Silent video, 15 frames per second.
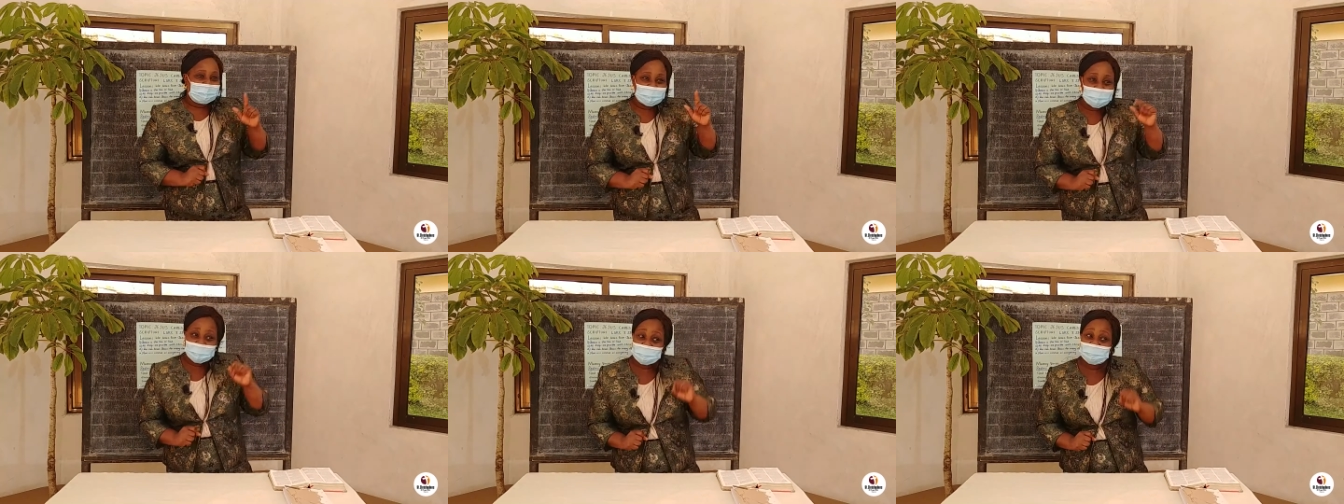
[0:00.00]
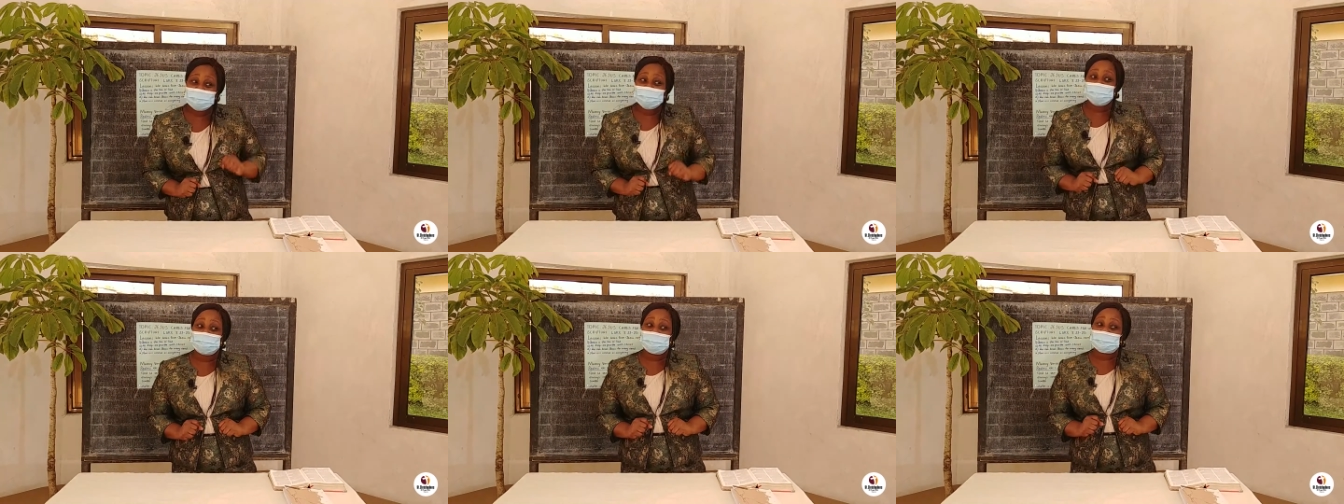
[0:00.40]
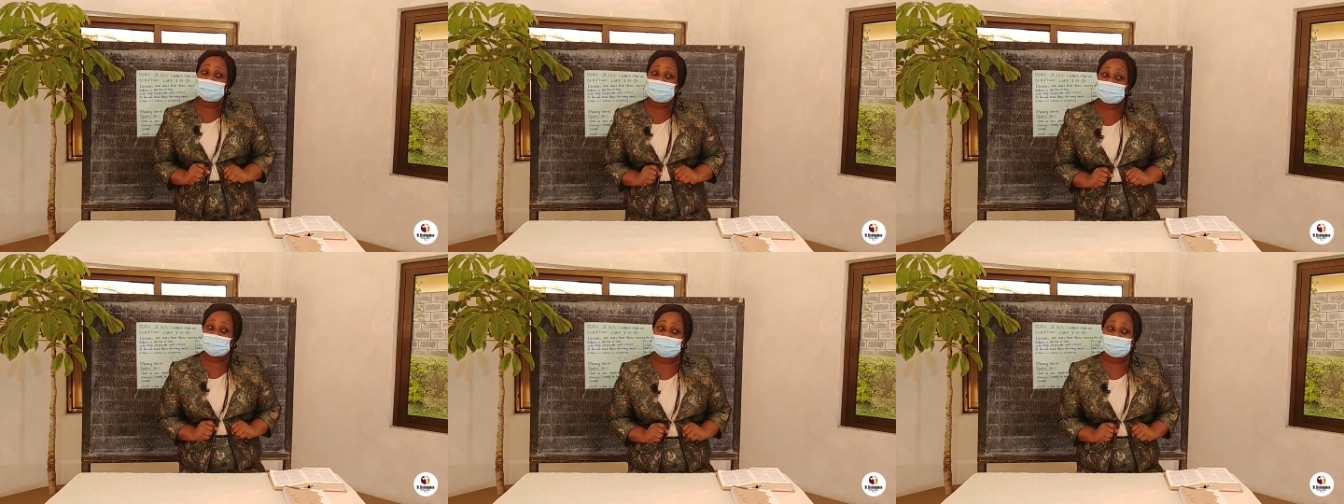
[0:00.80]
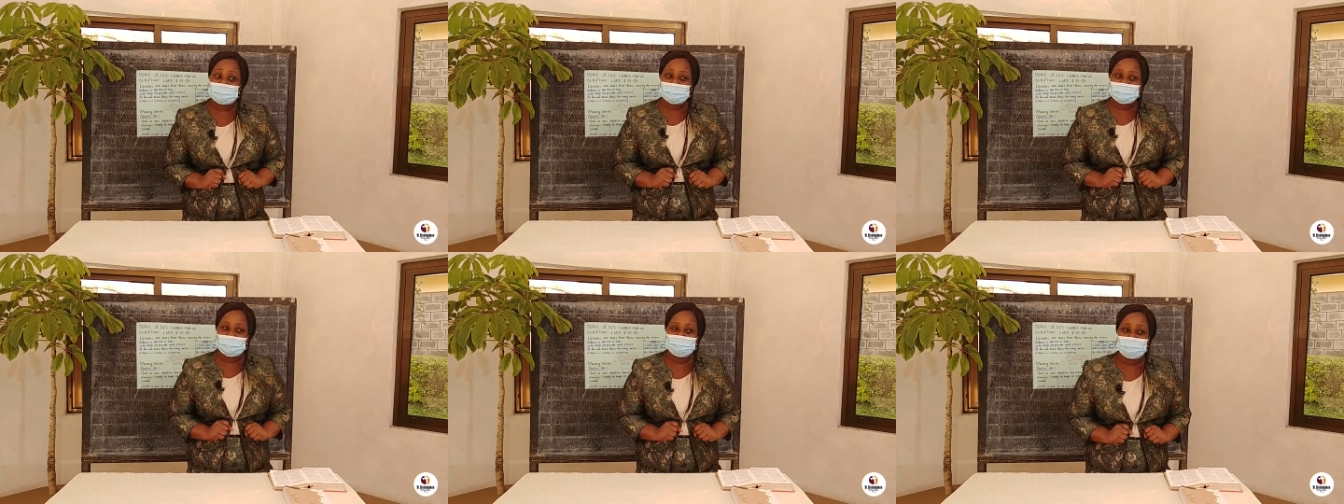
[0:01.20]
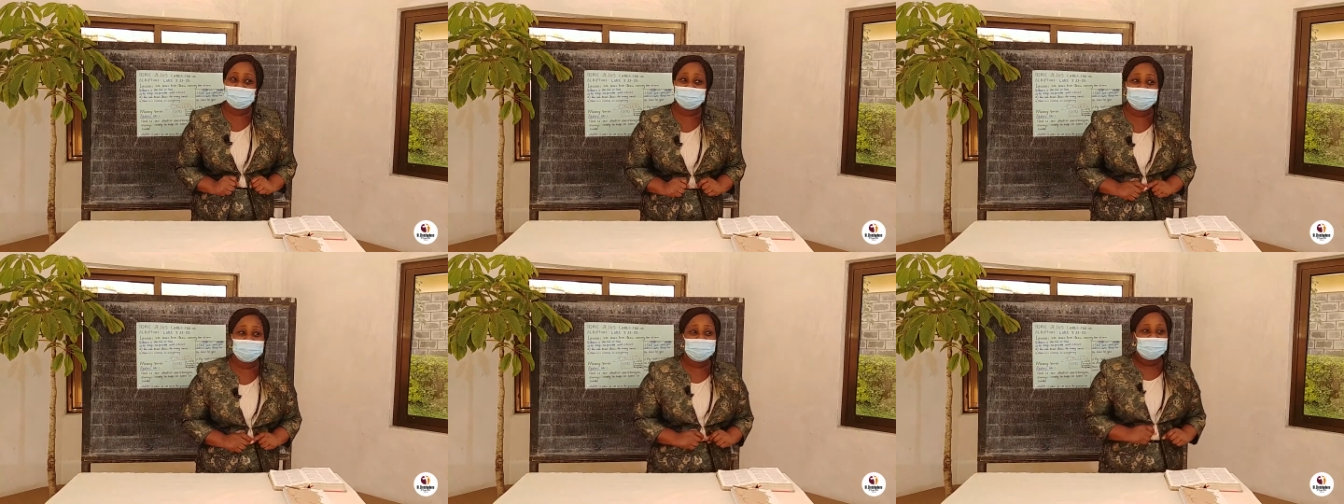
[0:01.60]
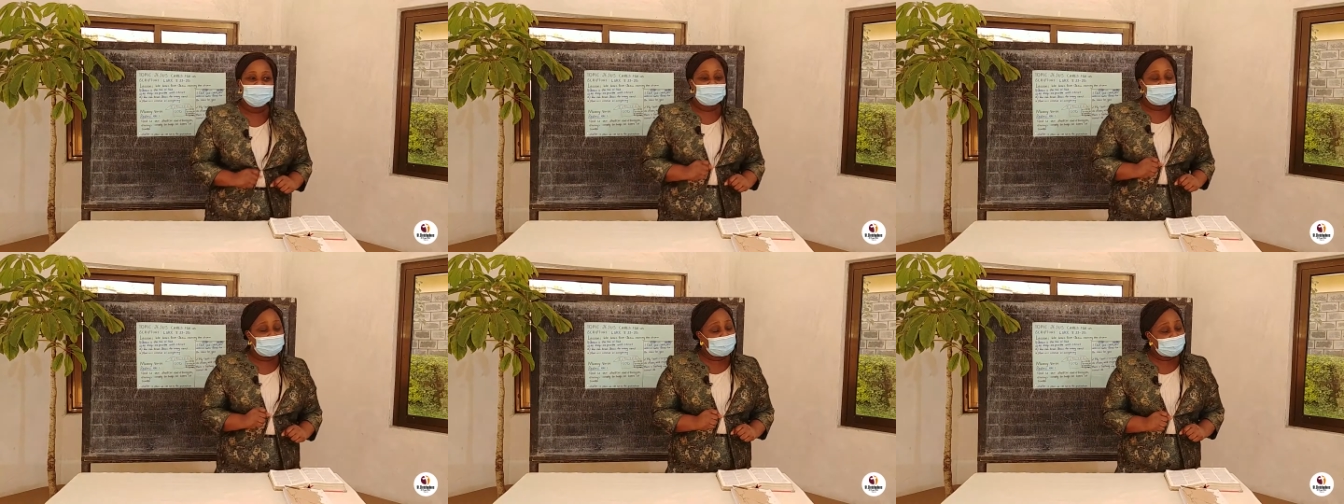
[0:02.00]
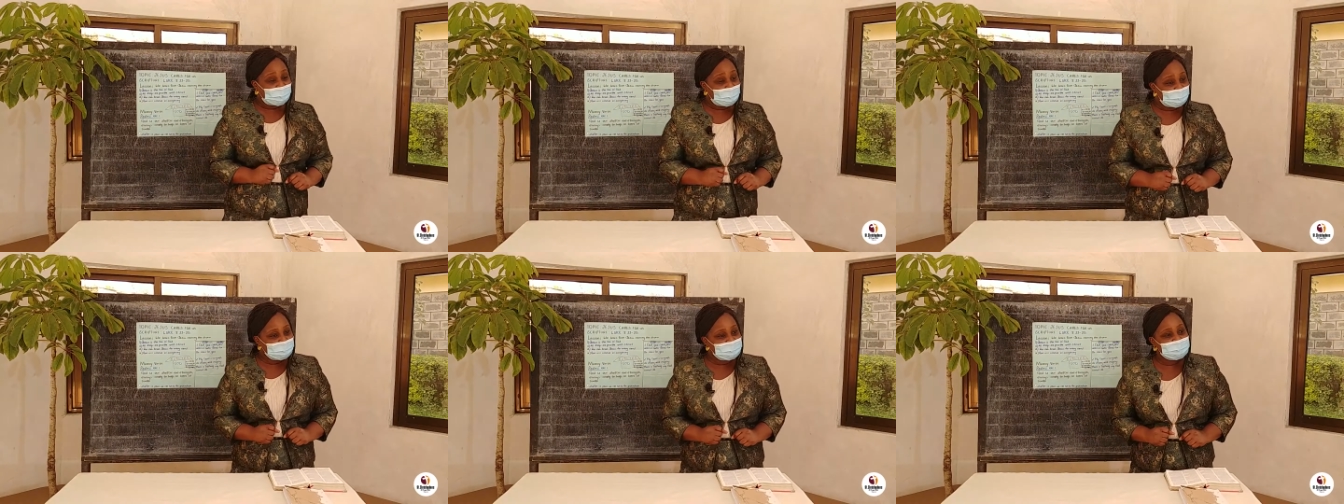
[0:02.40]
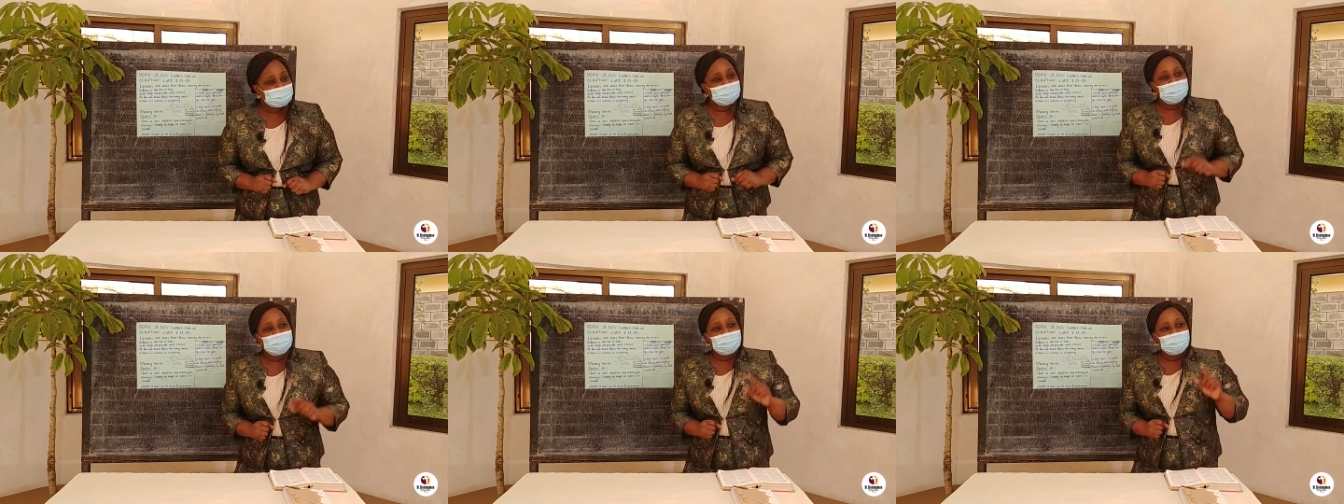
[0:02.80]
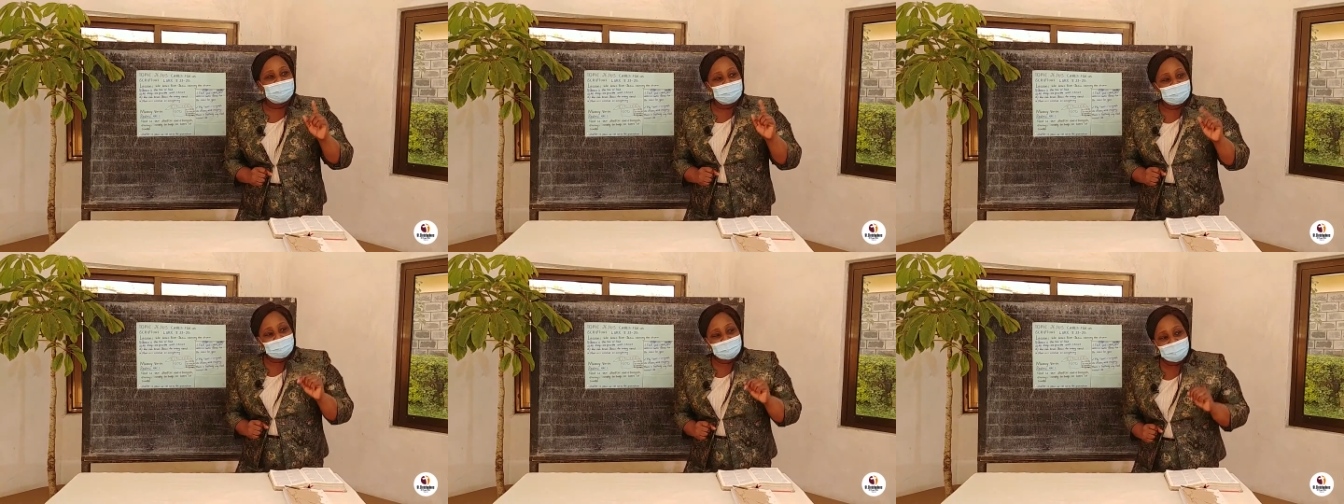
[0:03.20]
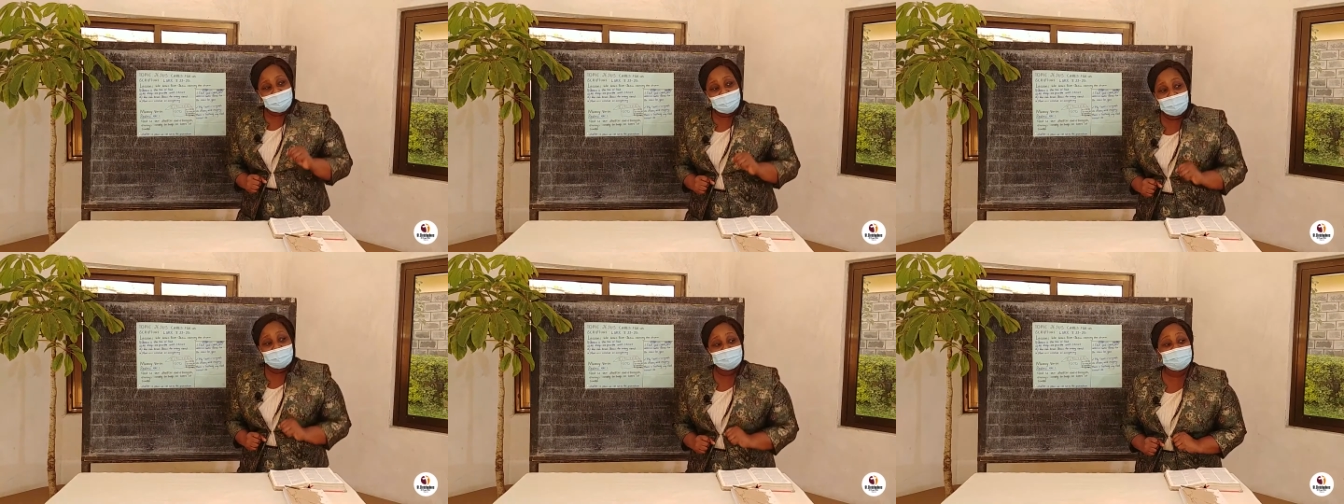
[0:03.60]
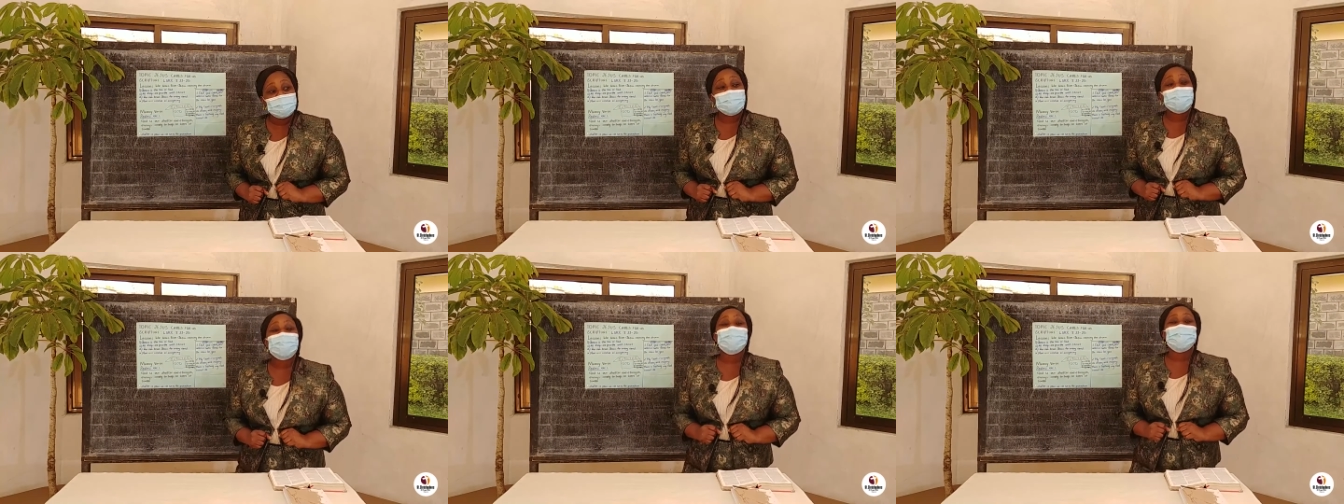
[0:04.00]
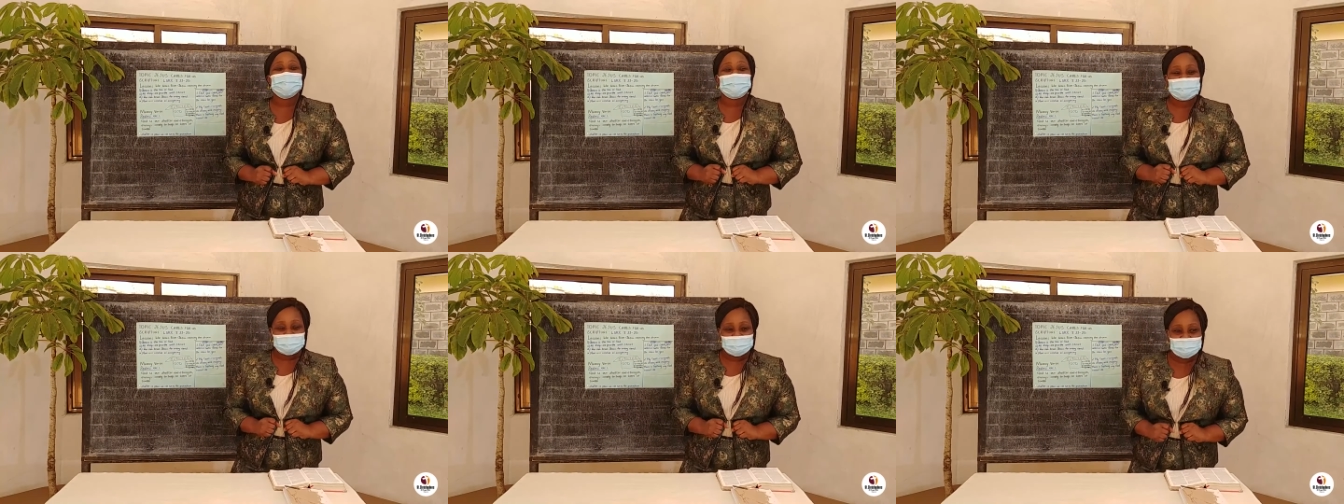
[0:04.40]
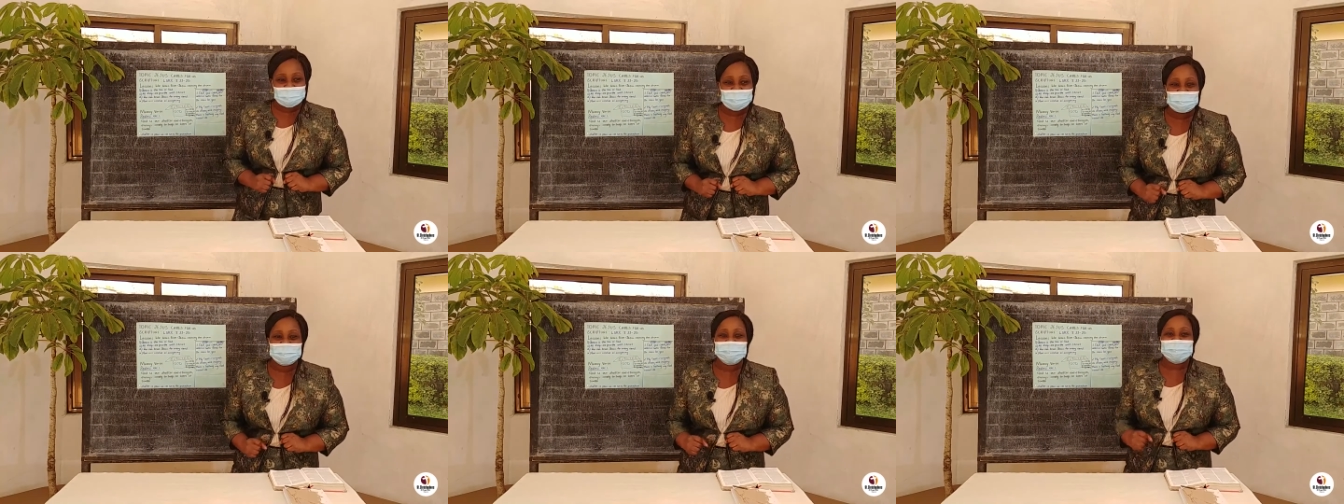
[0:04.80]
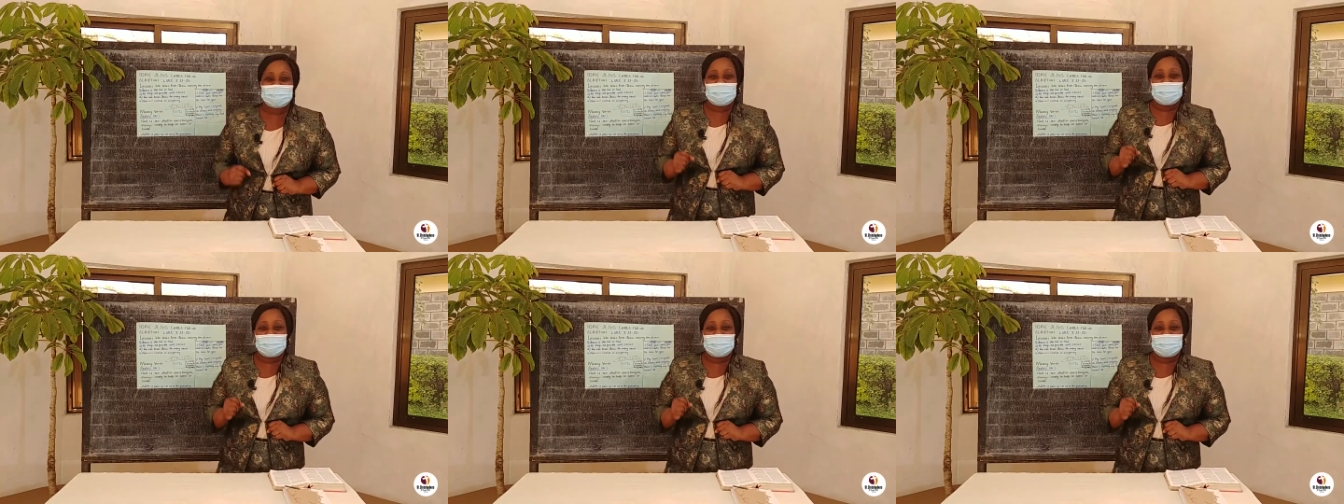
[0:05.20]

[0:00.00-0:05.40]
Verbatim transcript: Yes, Peter was a fisherman. Who else? Andrew, yes,